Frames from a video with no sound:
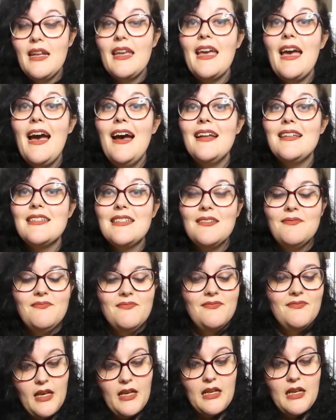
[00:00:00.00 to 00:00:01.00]
a cat.
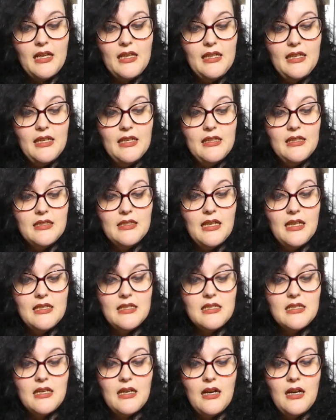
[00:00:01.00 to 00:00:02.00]
And I hear this has
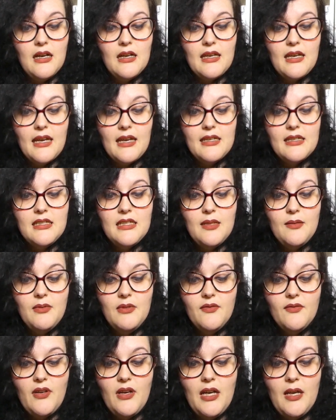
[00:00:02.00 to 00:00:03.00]
dark
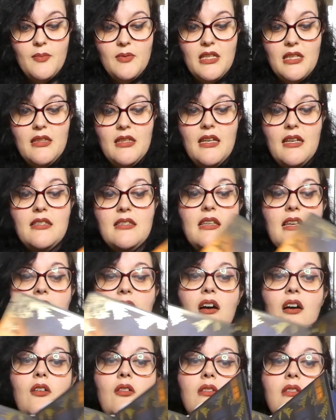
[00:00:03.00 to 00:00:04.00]
academia vibes. And there's
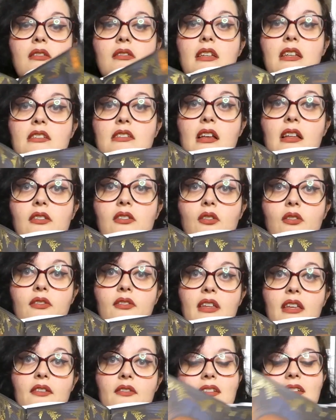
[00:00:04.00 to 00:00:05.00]
our little
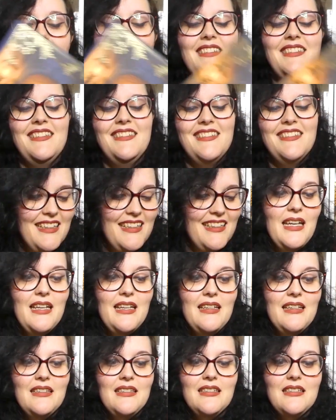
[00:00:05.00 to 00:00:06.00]
thief.
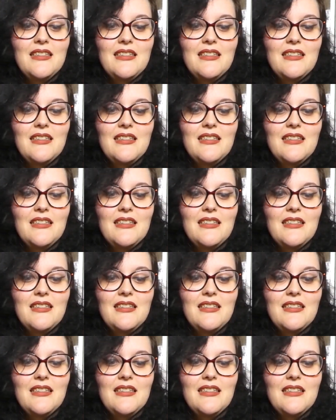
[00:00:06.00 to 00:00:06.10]
And